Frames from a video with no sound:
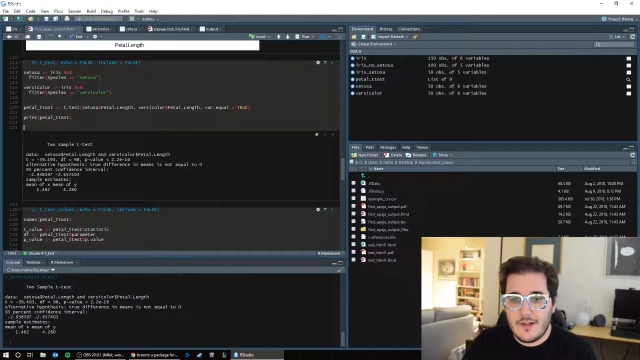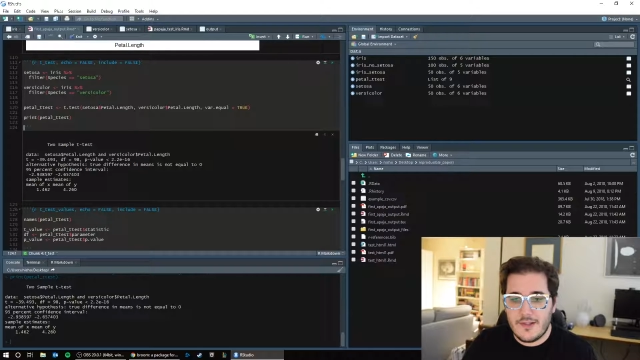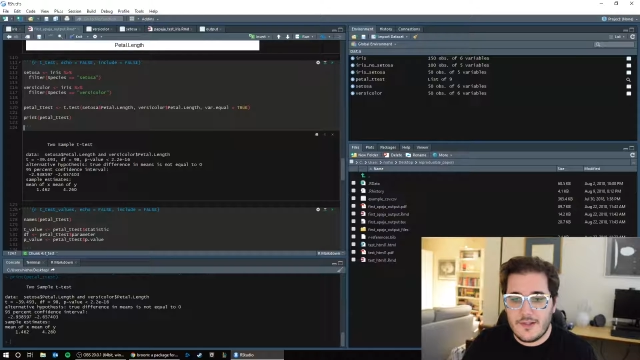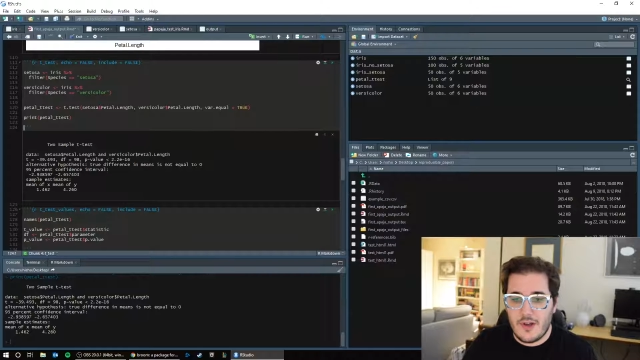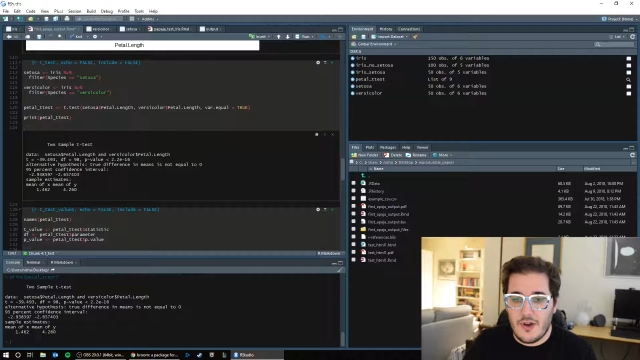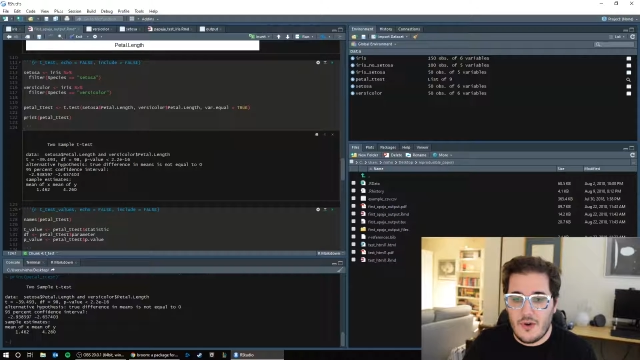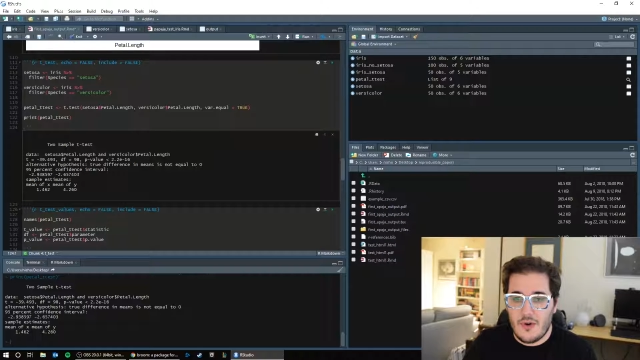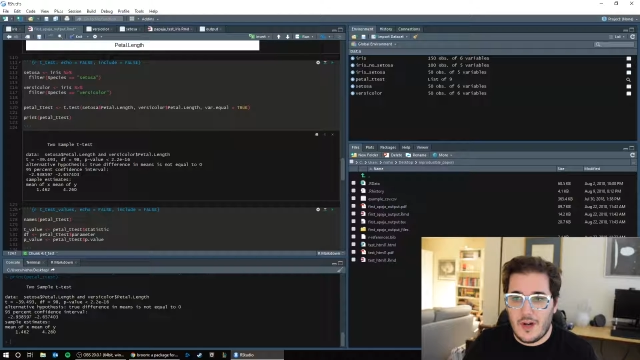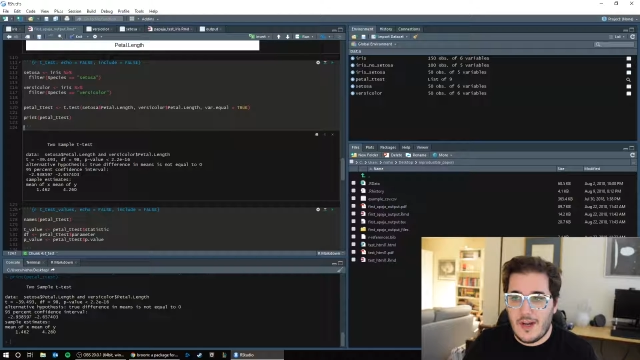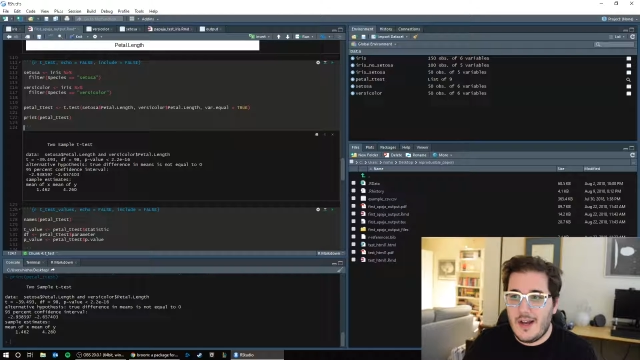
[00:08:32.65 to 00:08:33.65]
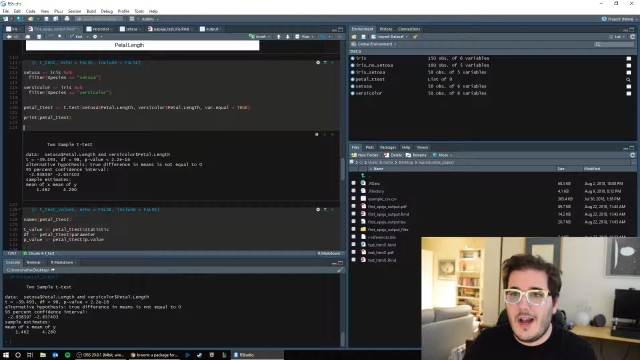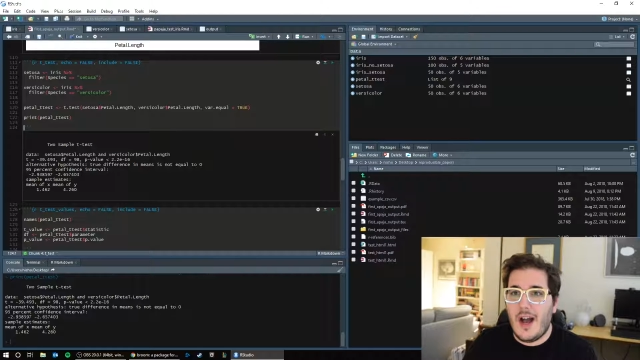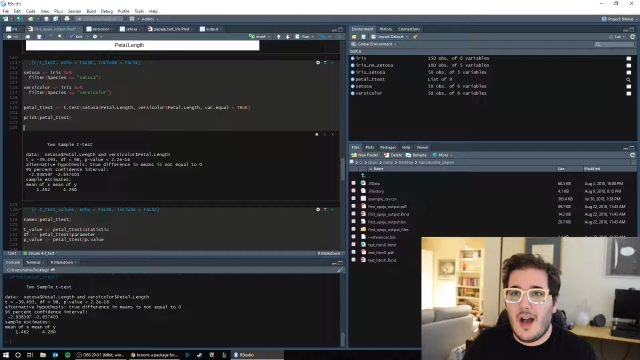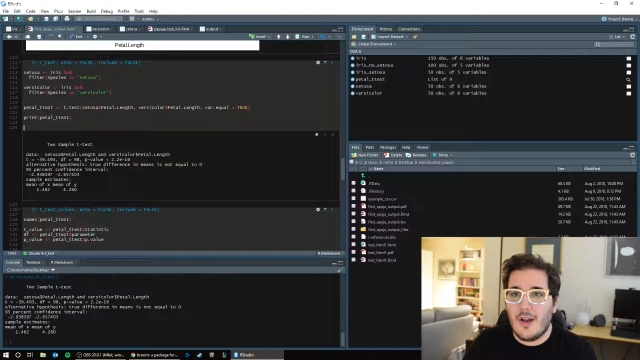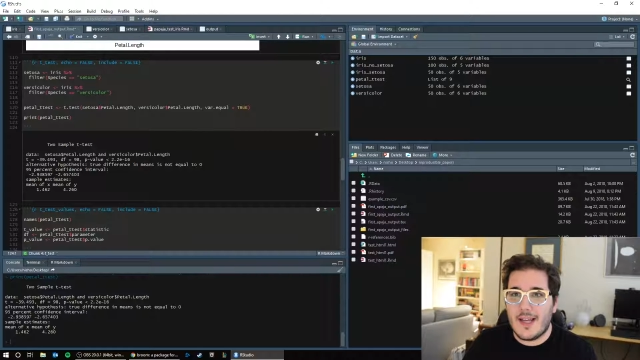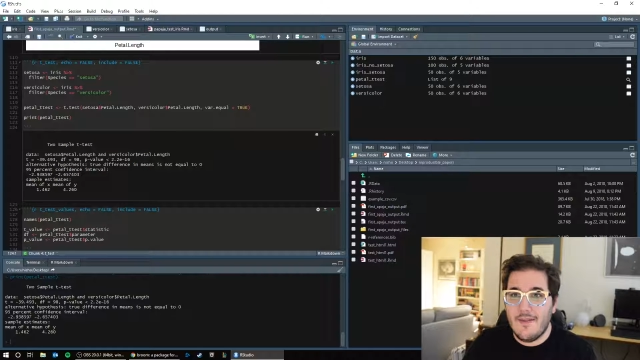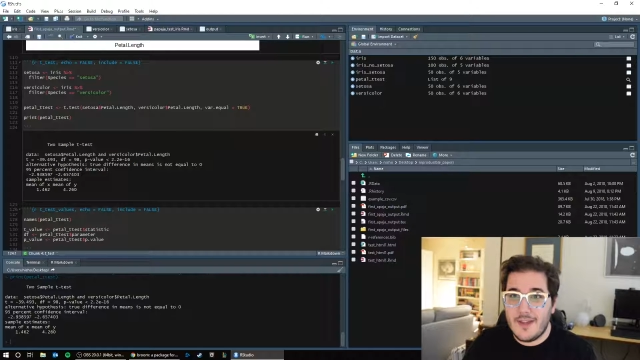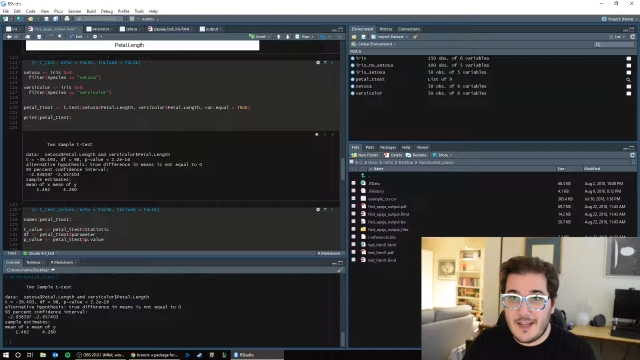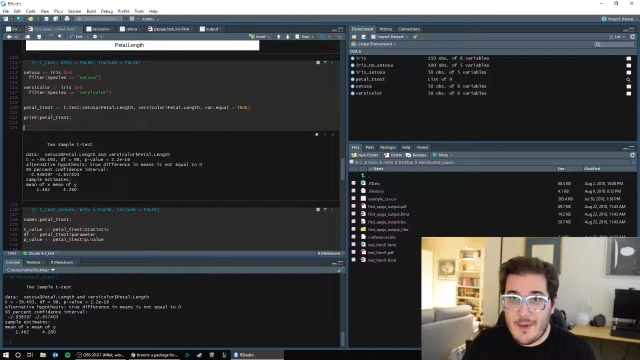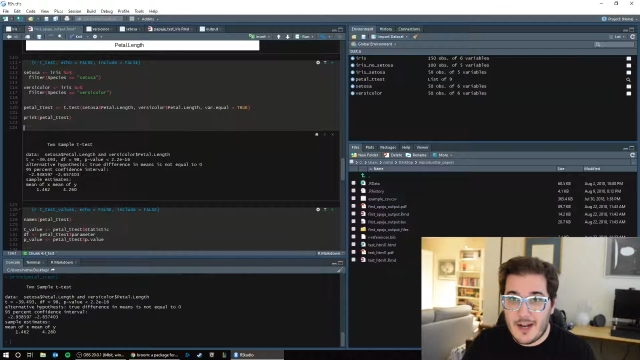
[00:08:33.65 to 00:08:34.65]
So uh,
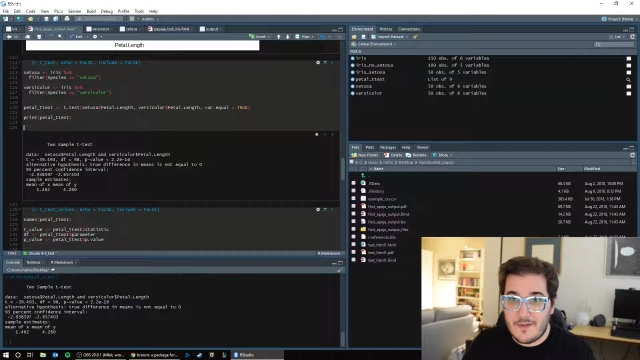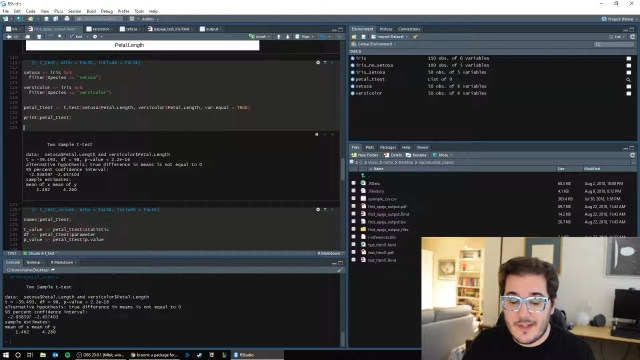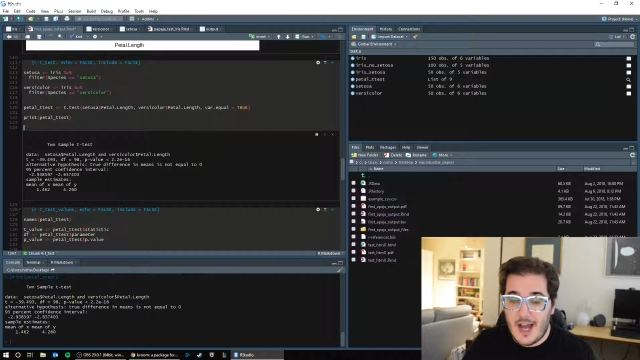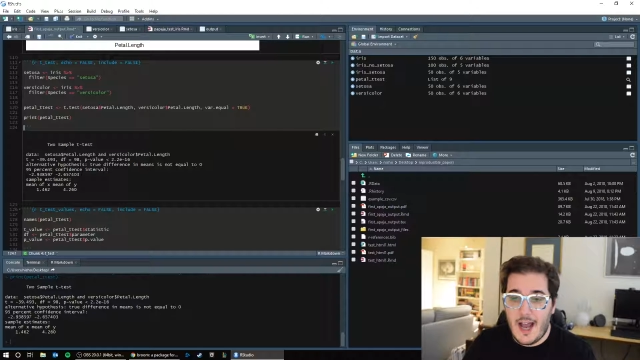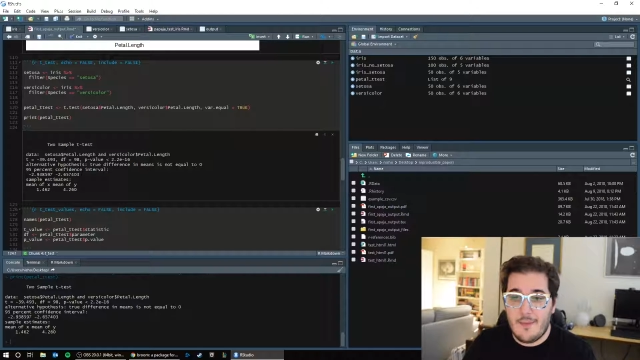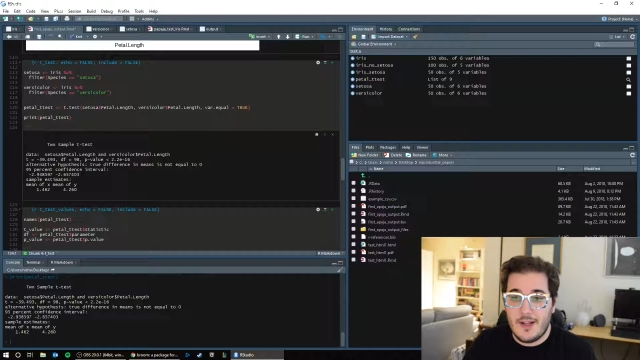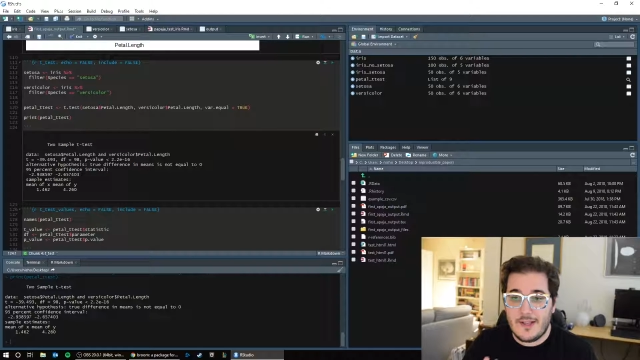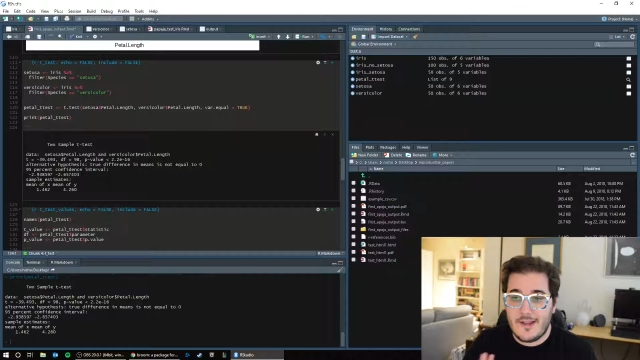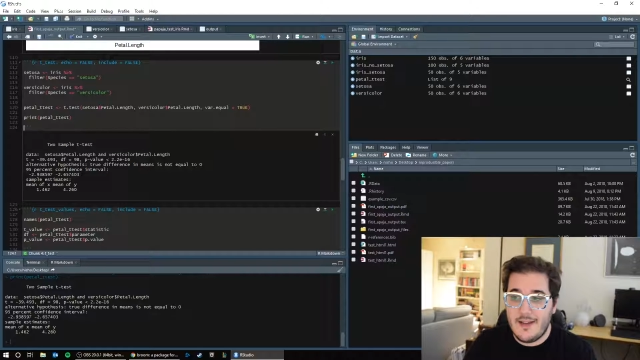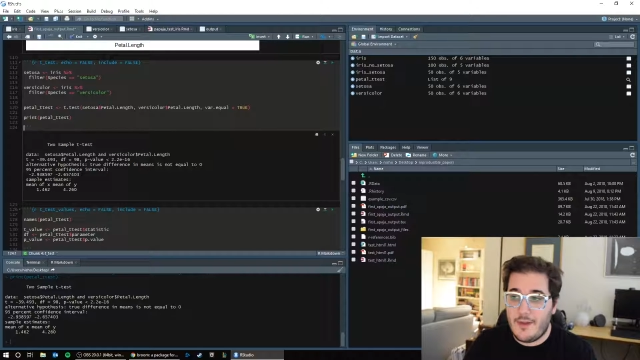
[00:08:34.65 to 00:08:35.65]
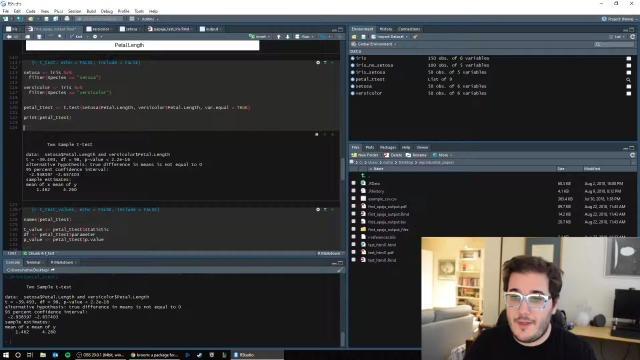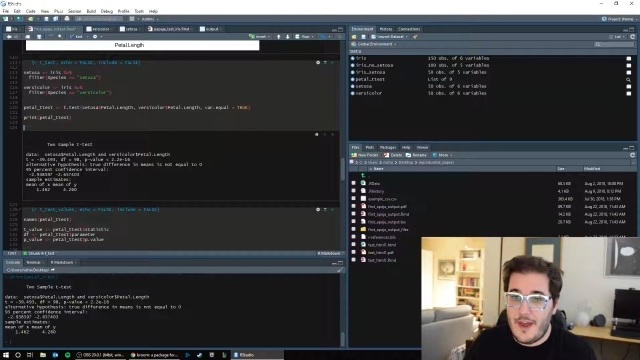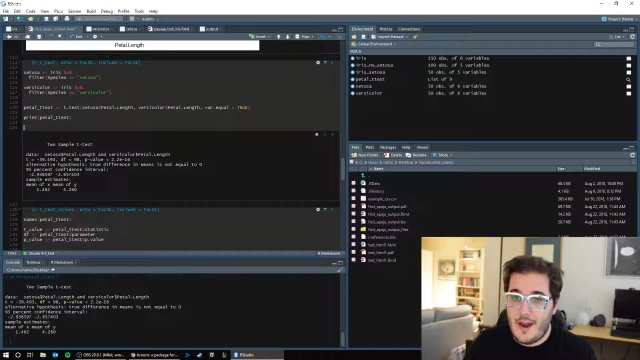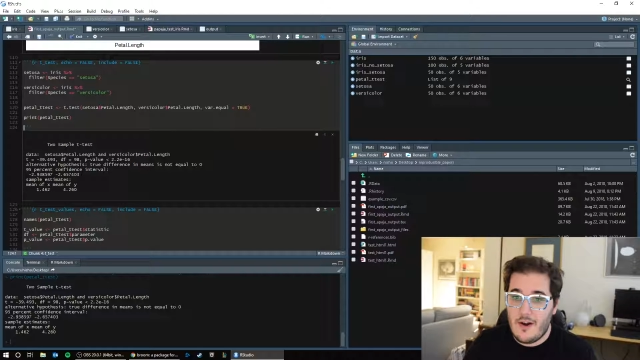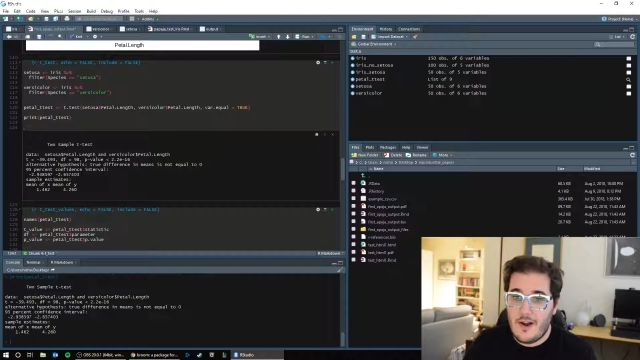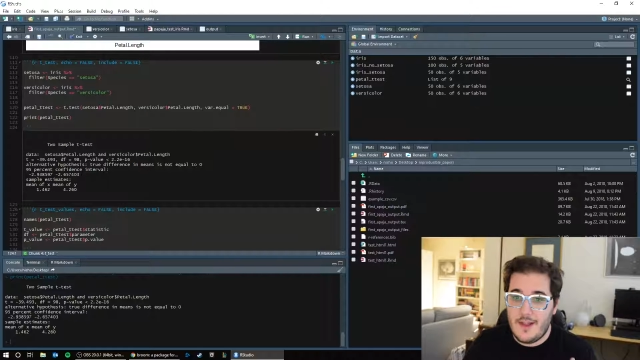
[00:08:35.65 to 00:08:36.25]
given the amount of time, let's leave it there.